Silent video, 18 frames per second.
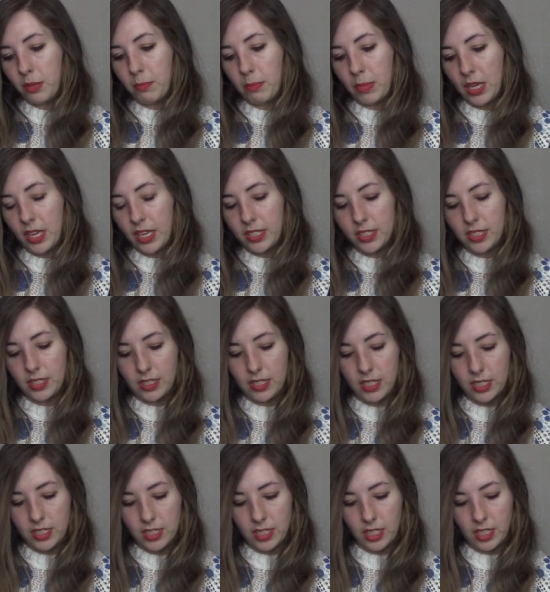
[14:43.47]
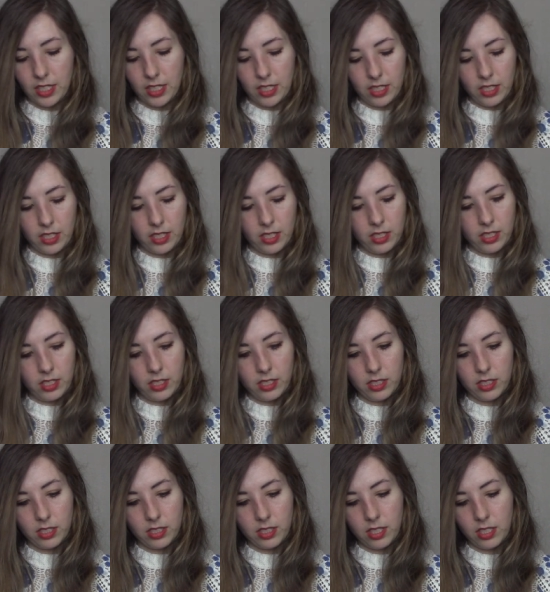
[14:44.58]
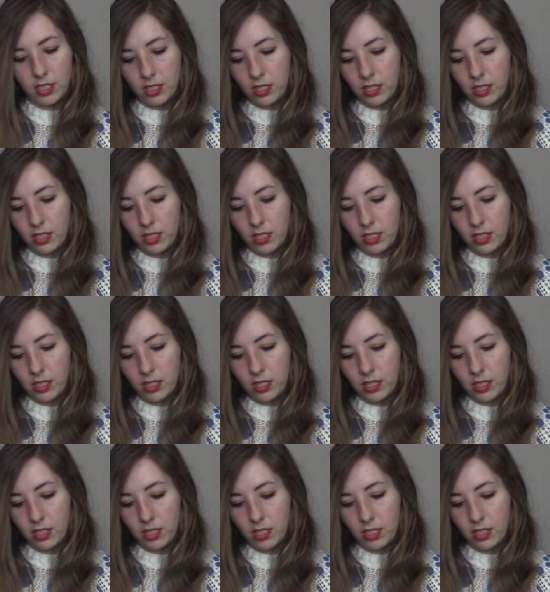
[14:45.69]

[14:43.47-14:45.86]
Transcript: But this is